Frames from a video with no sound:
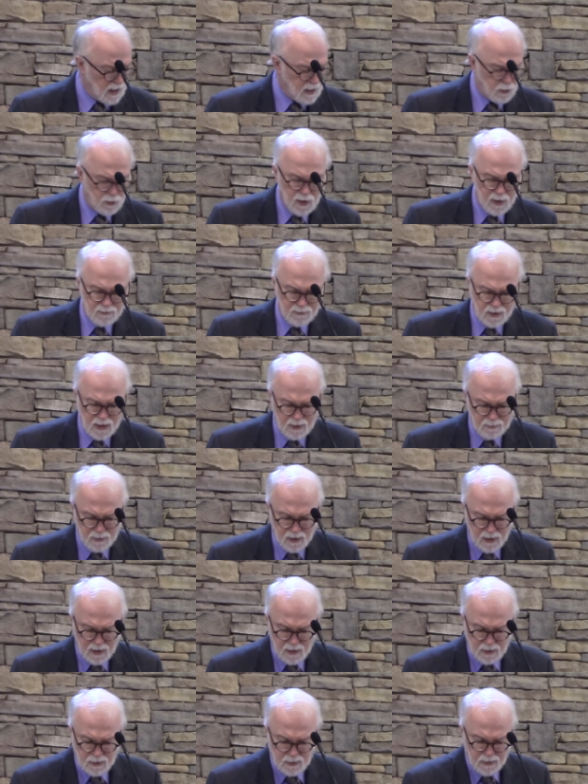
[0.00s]
I don't have time
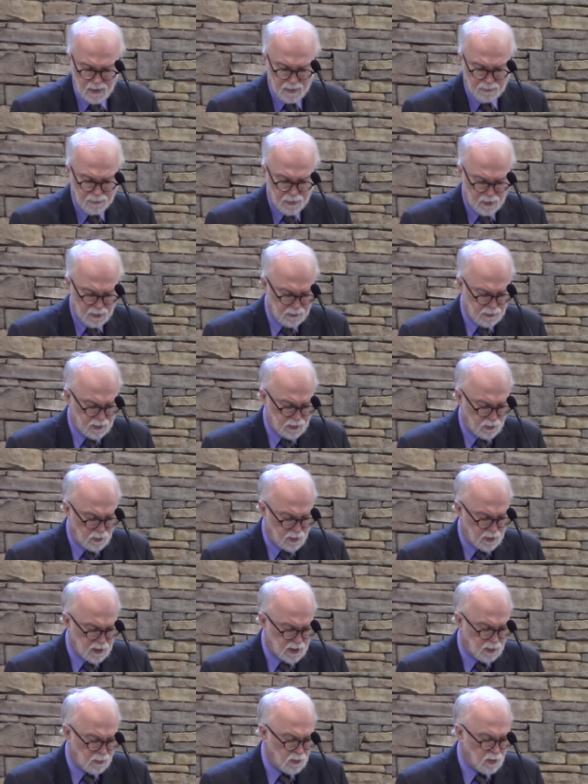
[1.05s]
to get into that part of the
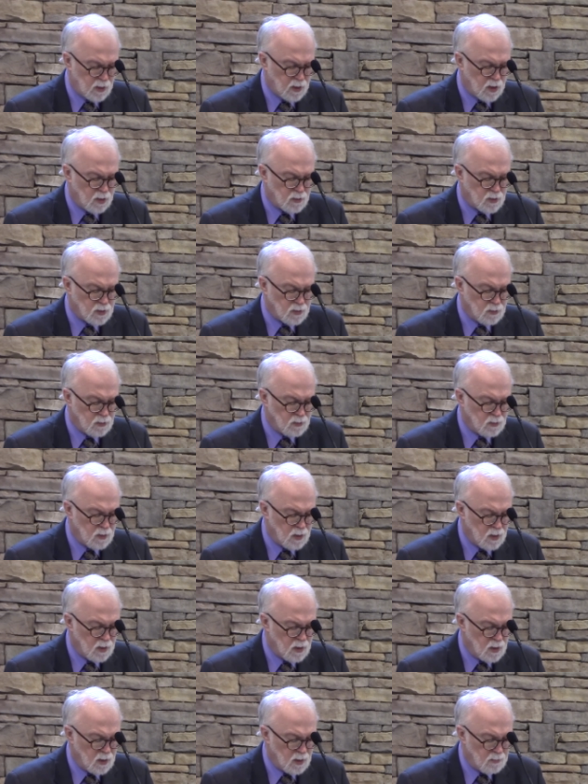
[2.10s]
story because I want to go
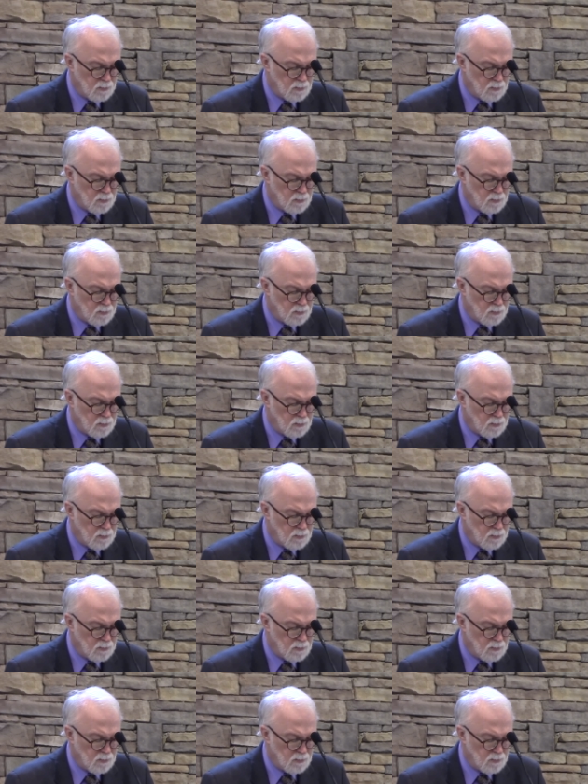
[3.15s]
to